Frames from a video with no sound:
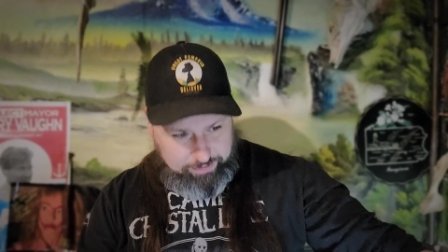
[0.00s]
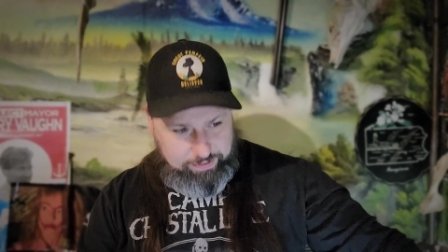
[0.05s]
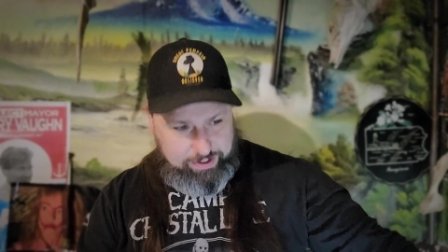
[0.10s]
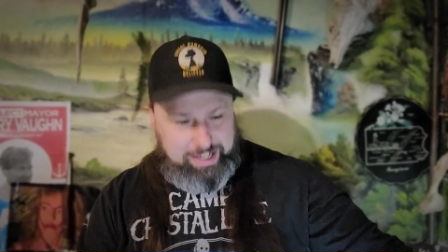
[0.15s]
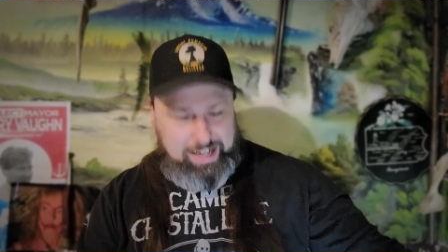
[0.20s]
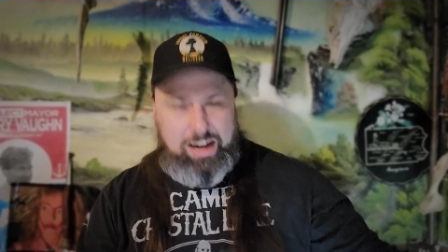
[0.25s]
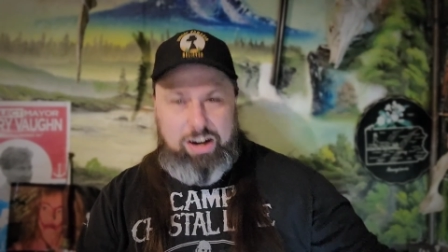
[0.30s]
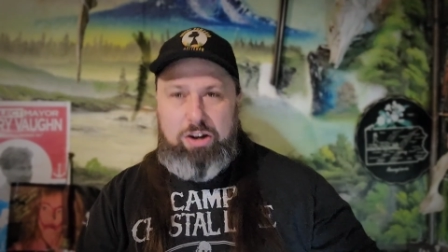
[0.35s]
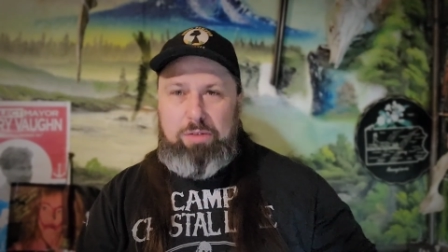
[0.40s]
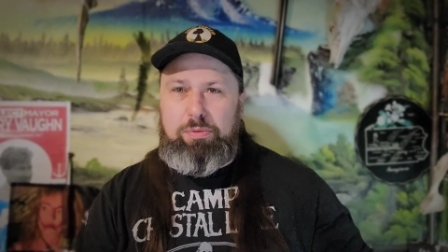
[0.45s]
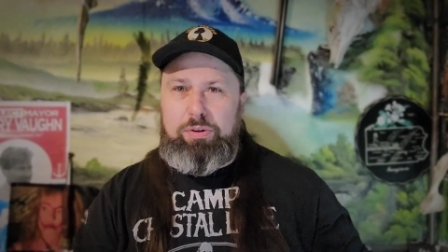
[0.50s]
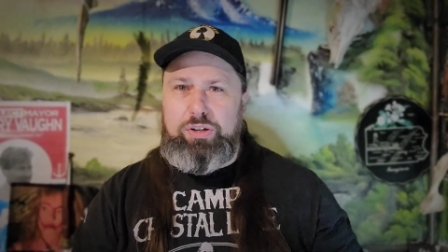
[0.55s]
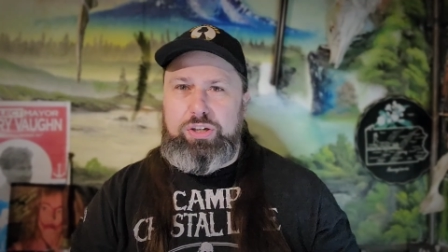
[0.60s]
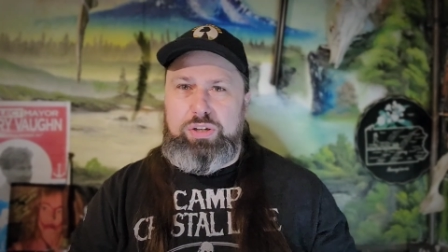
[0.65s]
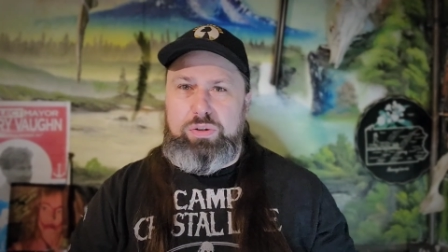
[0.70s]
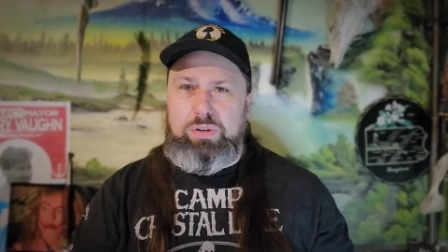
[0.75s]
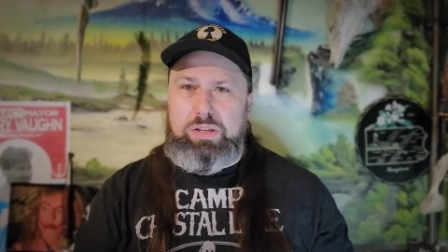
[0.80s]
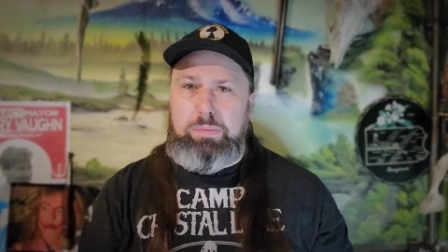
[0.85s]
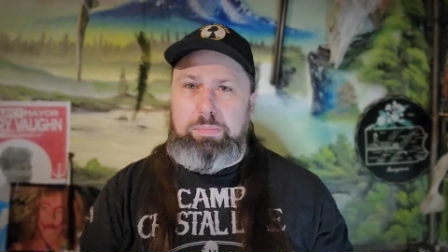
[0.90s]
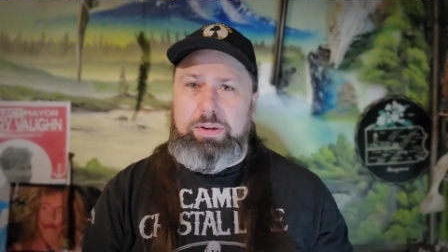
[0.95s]
of a caramel
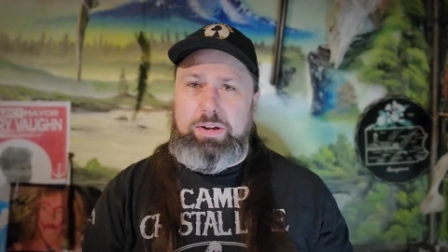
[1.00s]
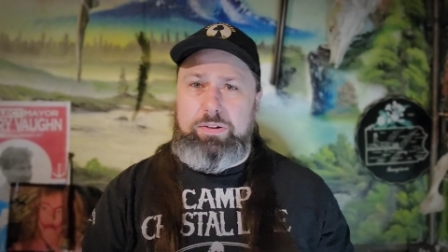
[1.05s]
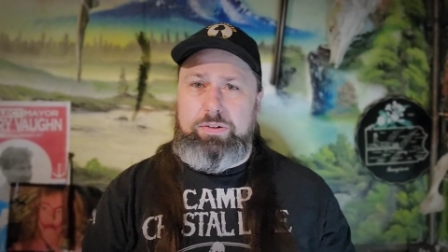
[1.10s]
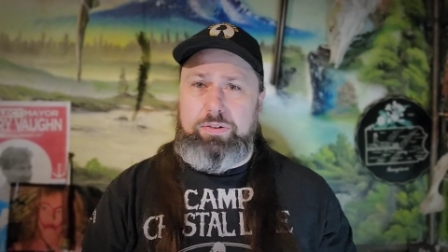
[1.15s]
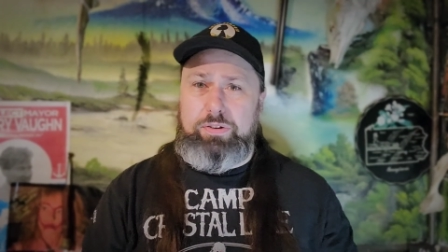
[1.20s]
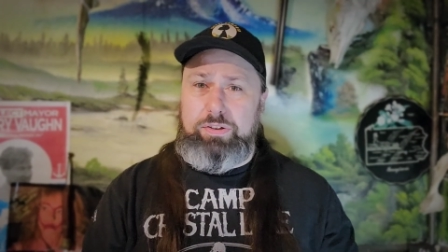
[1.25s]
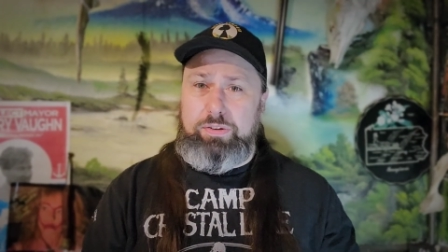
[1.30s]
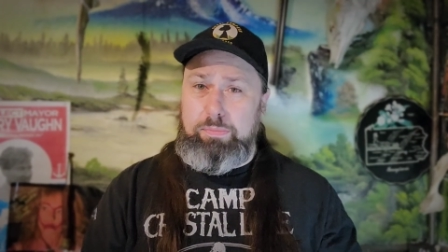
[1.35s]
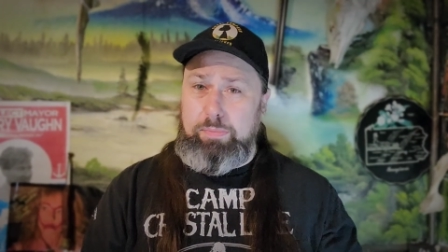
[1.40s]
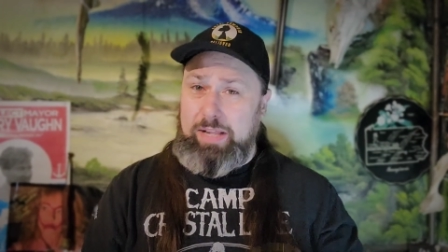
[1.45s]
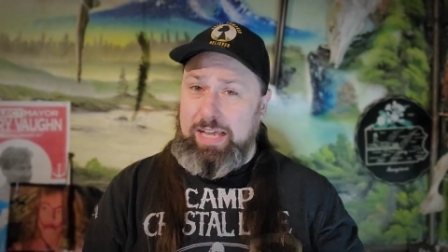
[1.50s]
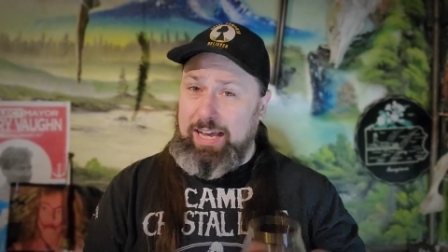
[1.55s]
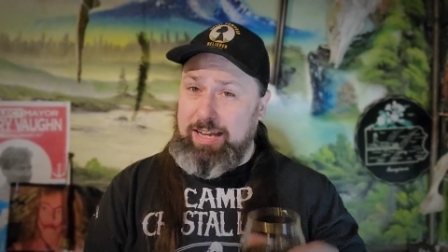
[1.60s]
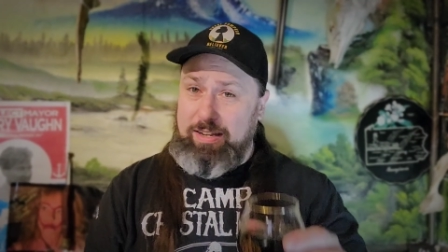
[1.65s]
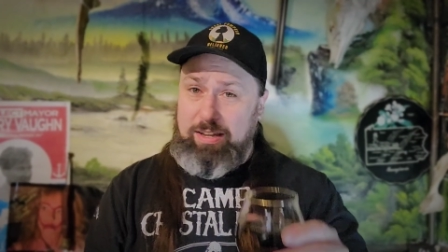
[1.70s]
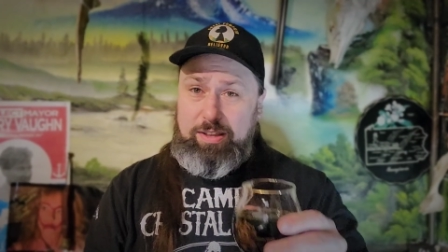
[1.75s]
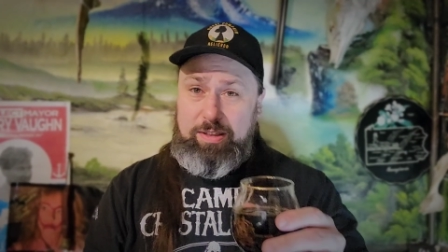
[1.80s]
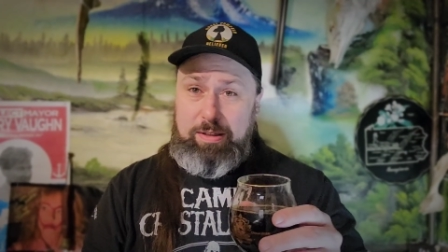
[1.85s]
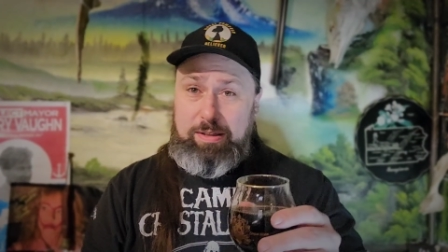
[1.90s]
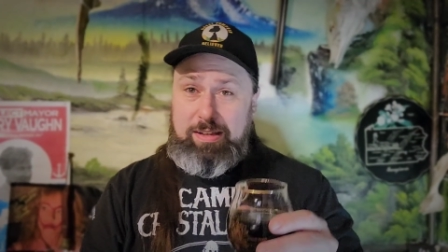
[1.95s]
hue at the pinnacle of the,
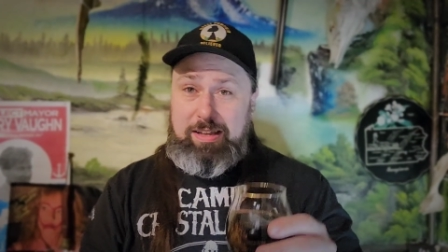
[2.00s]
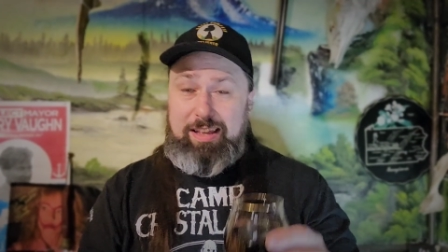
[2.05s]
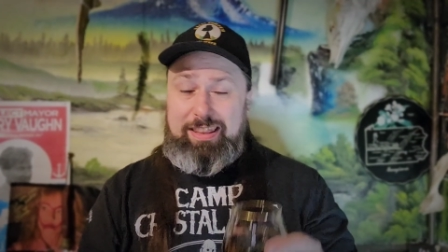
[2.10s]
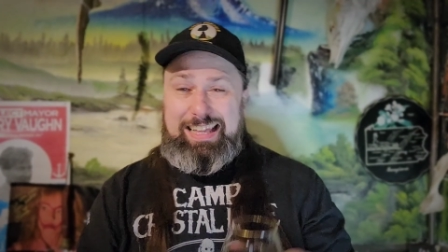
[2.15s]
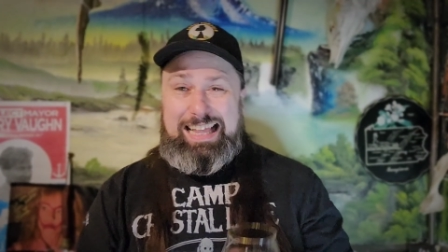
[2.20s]
black, of, the,